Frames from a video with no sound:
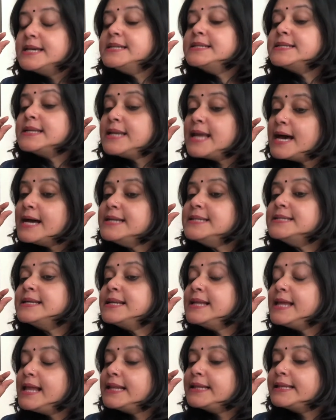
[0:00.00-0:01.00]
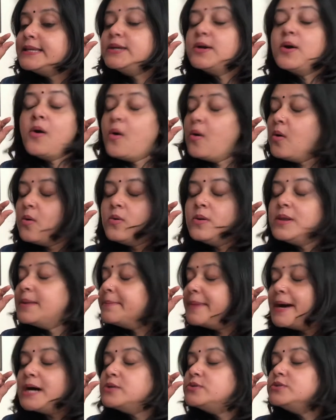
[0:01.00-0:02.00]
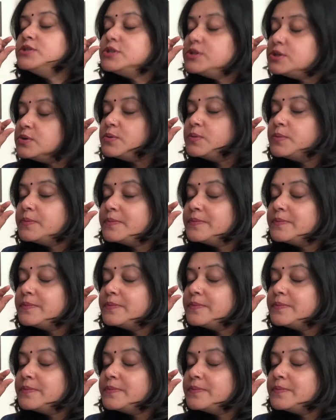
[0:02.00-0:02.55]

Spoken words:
till I tell Helgi all about you."